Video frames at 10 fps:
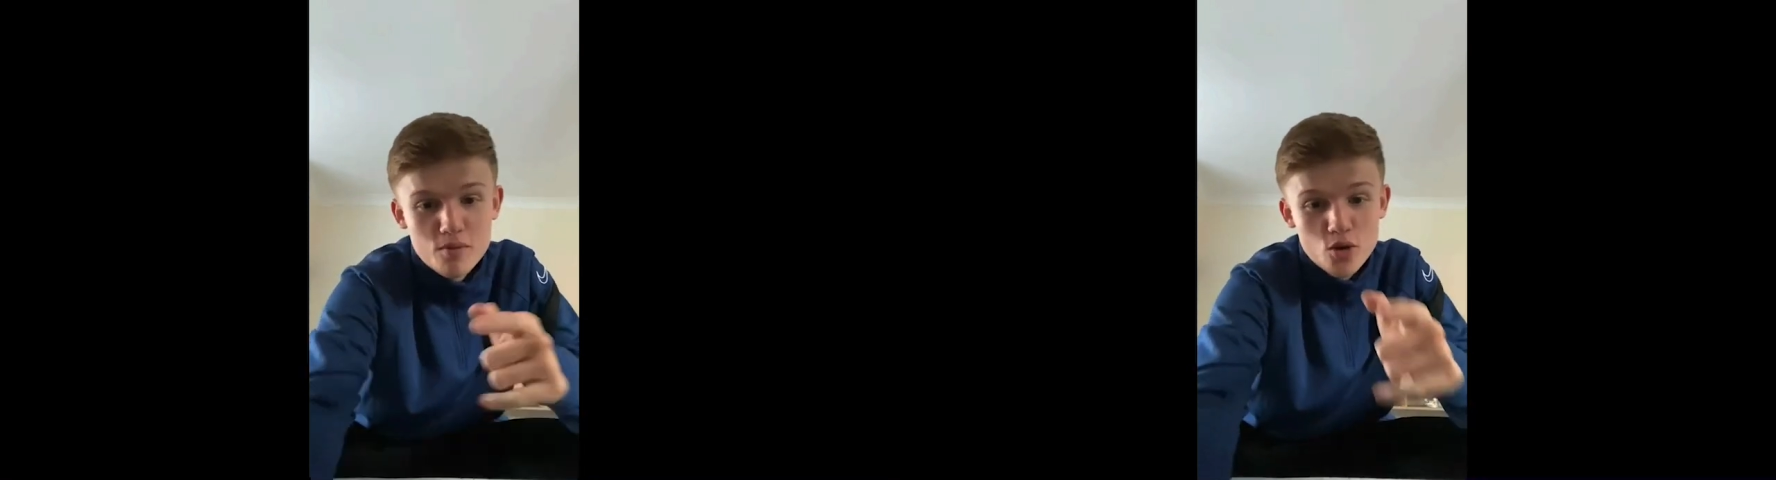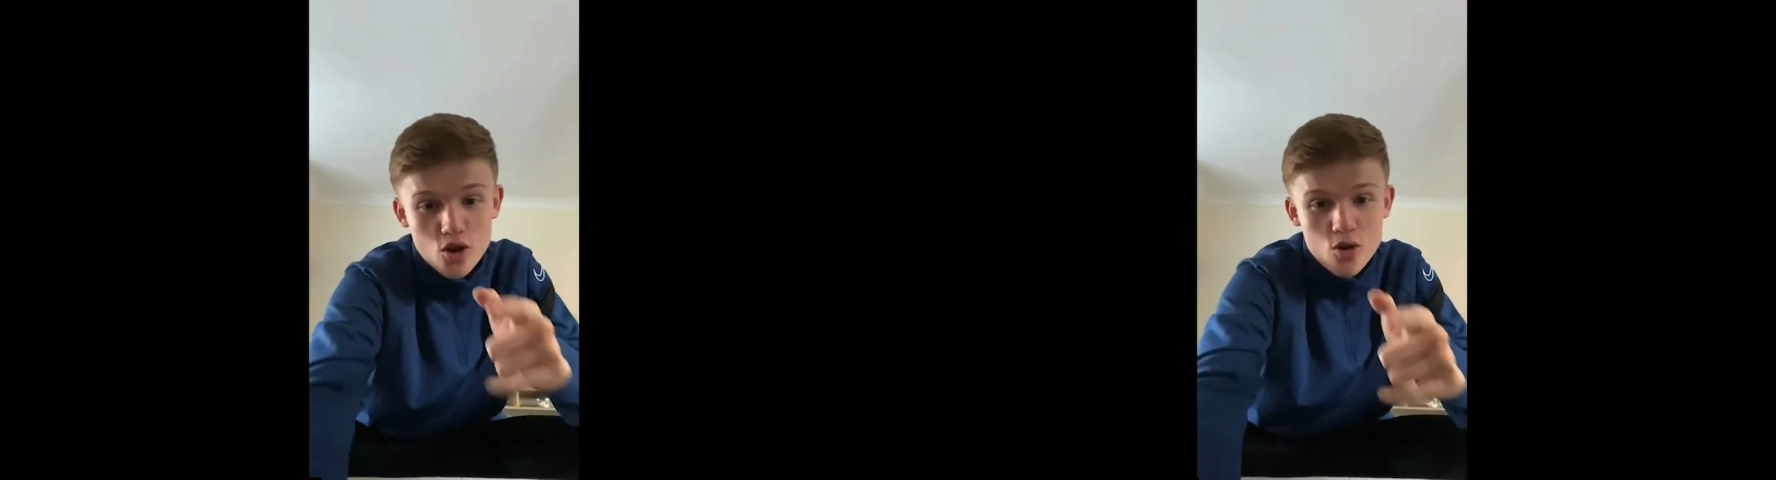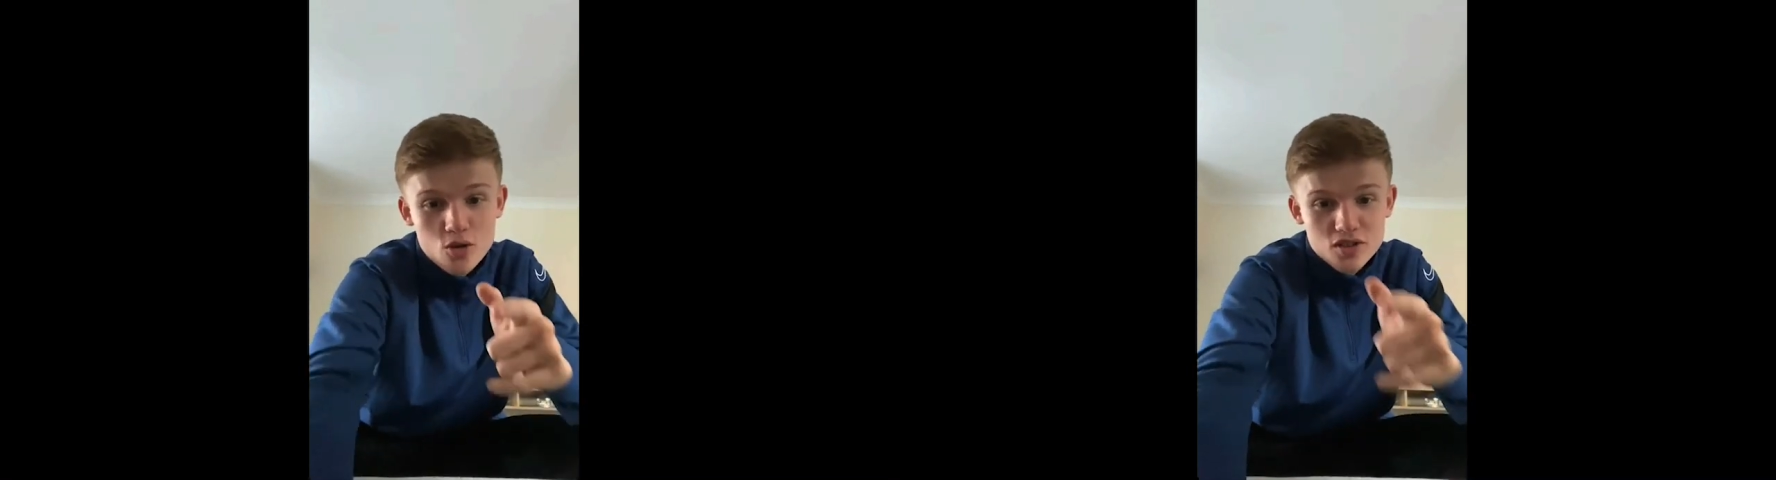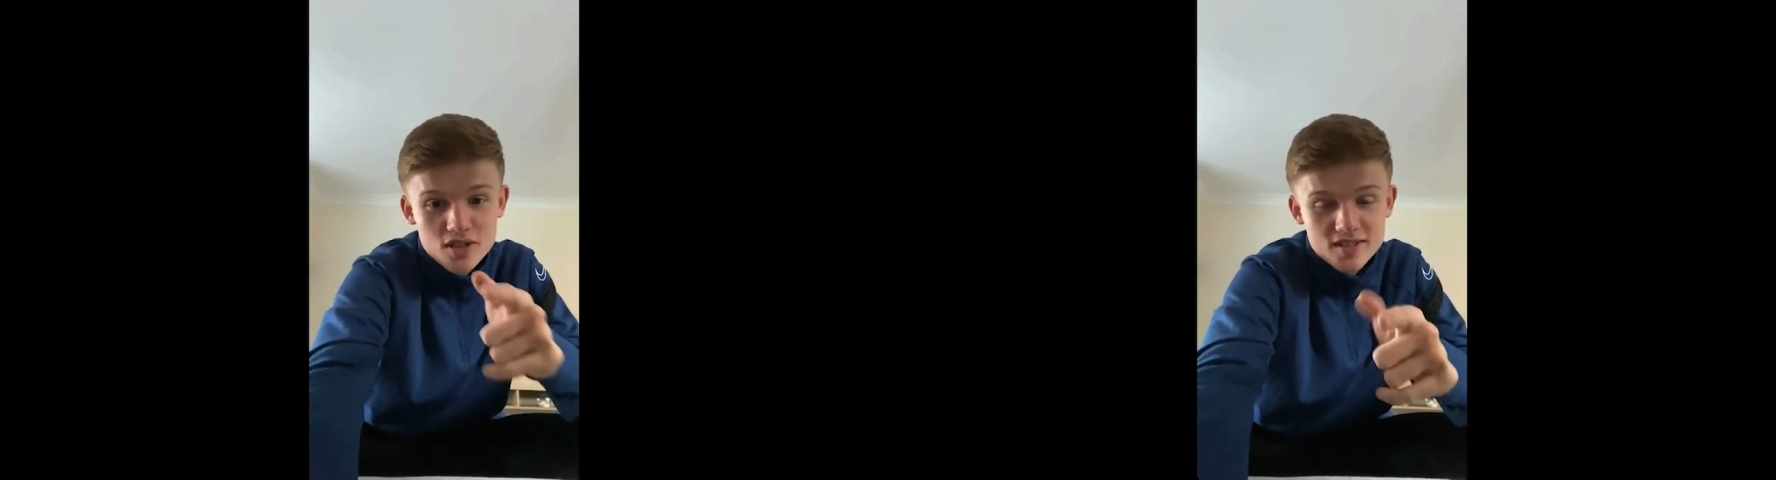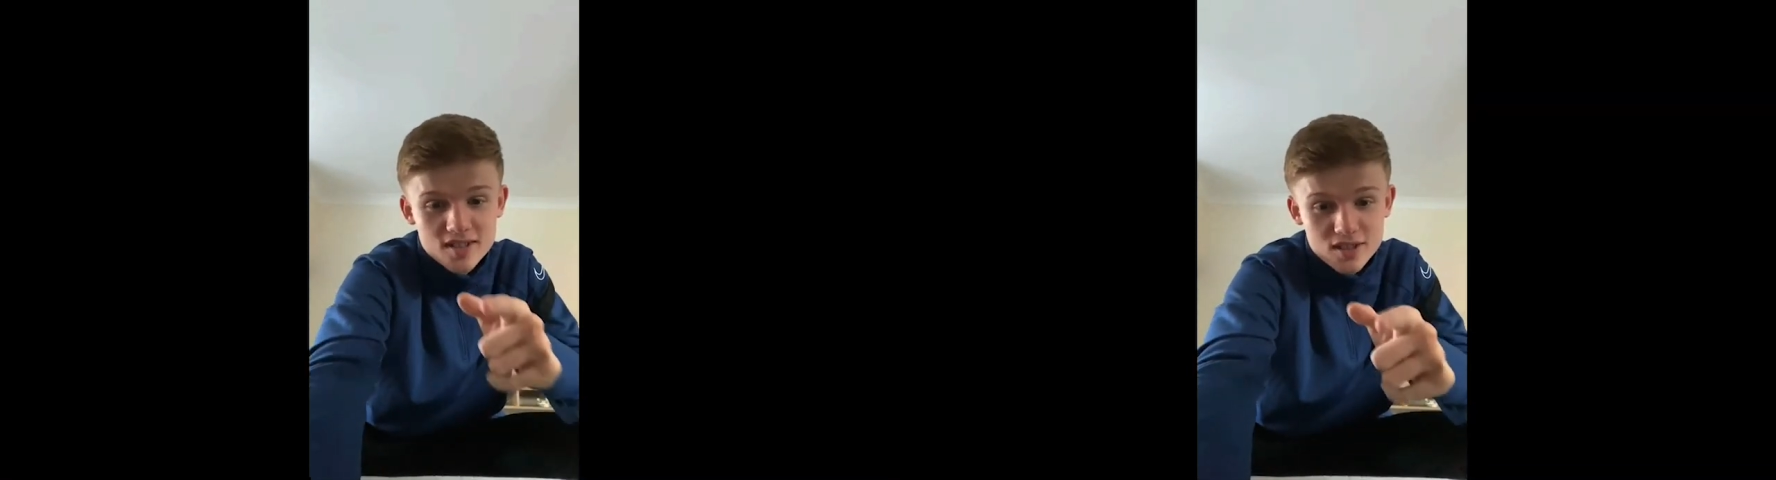goals and
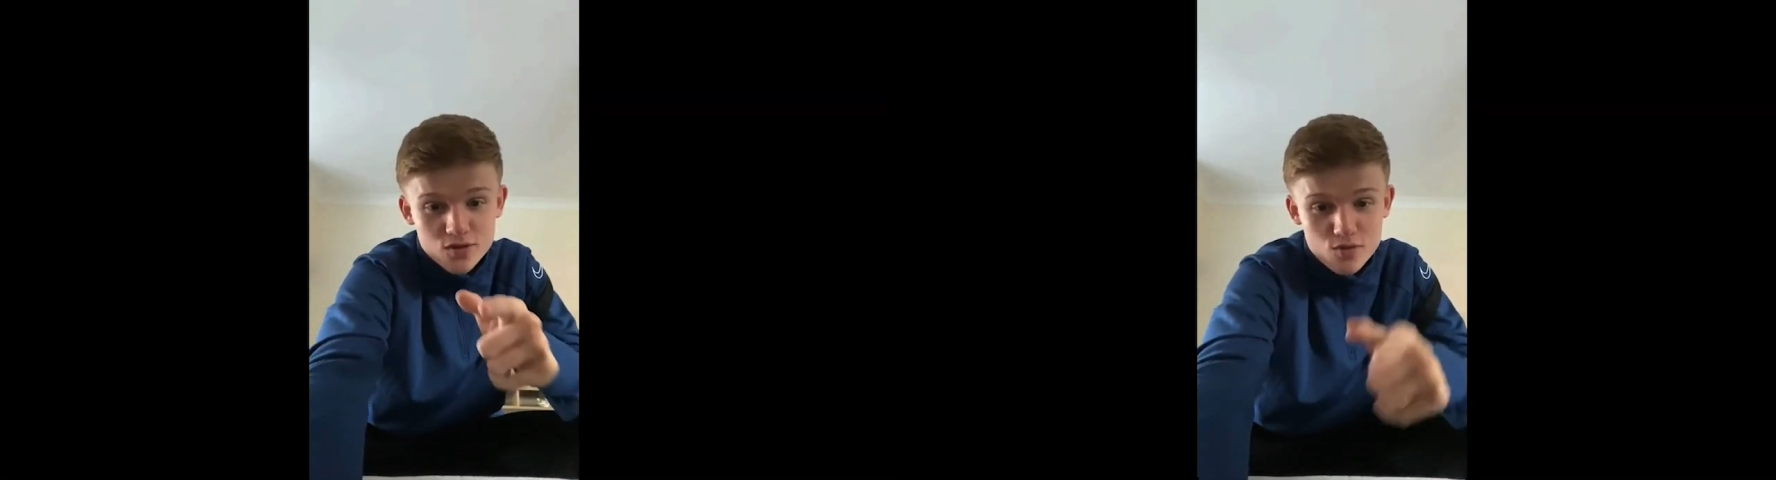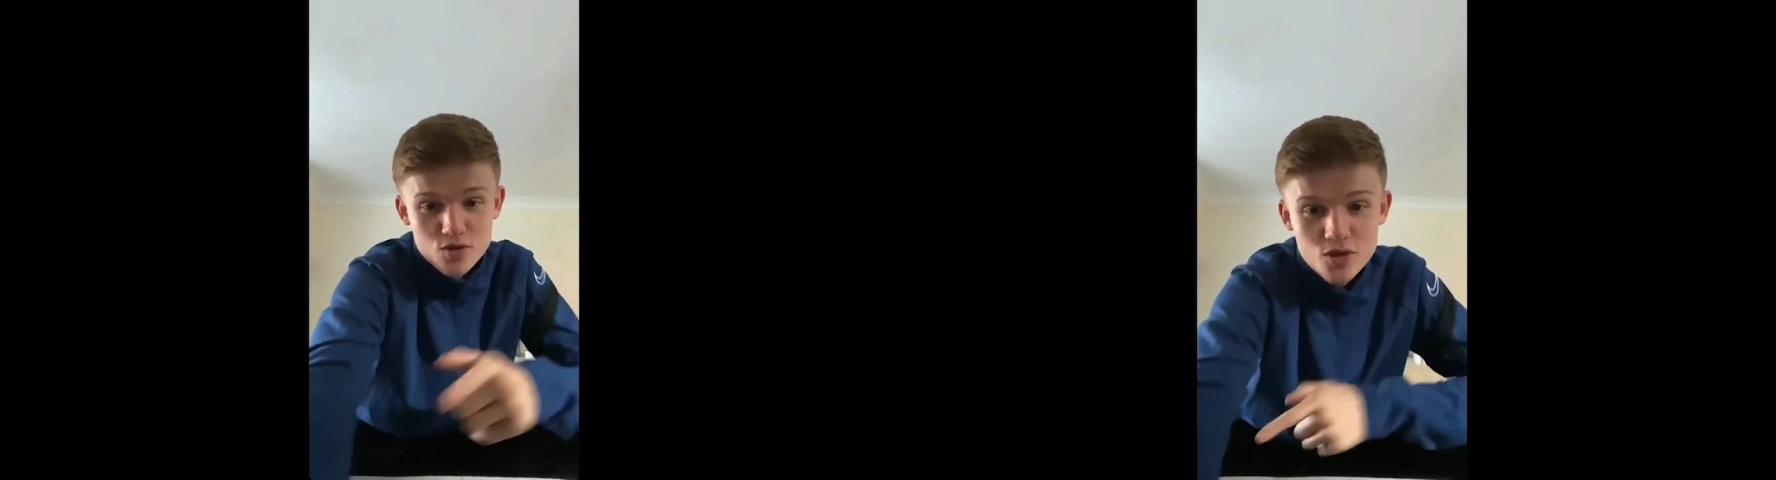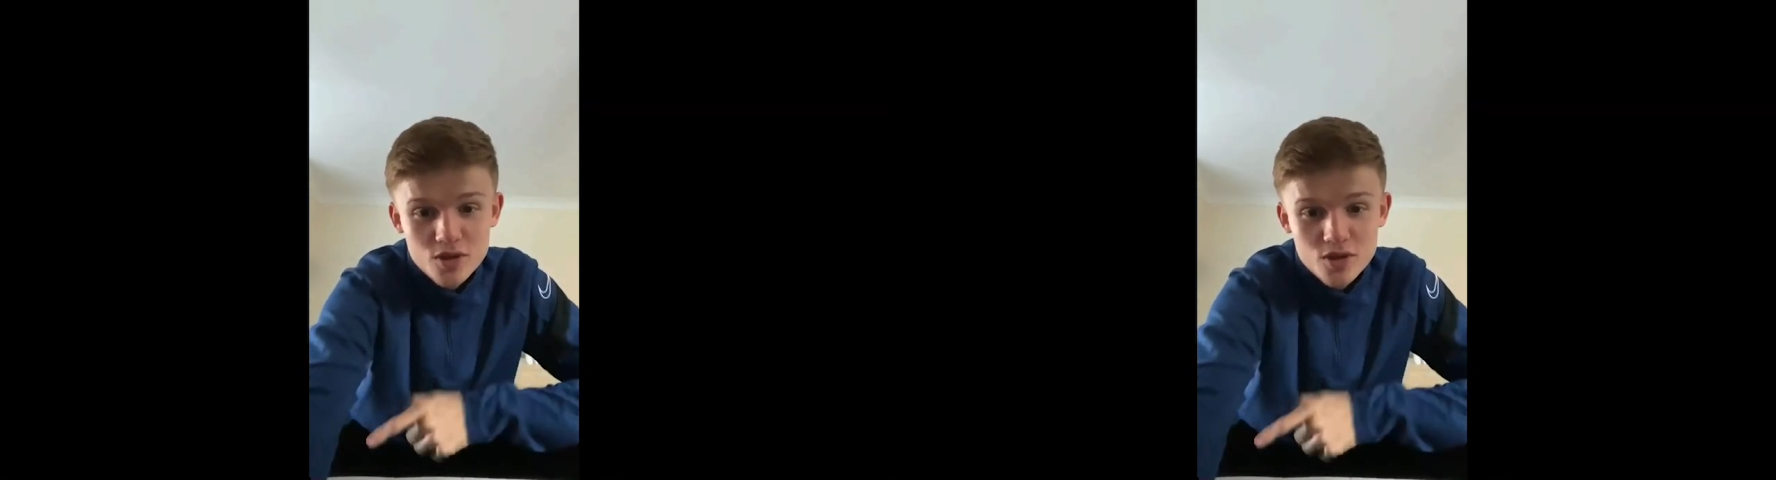assists from you.